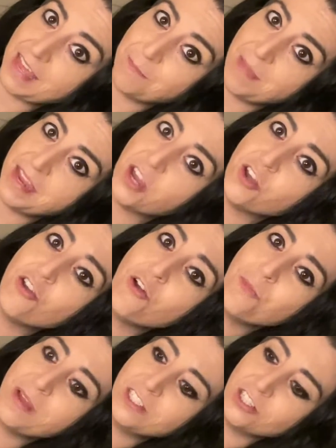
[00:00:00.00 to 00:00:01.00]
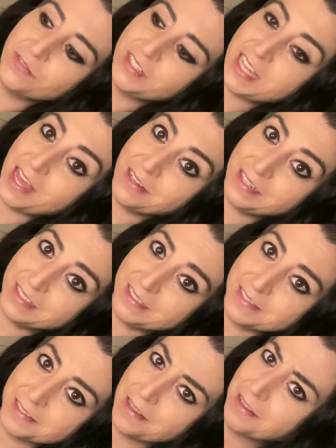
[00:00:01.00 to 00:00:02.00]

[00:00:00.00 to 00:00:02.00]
make no mention of Italians.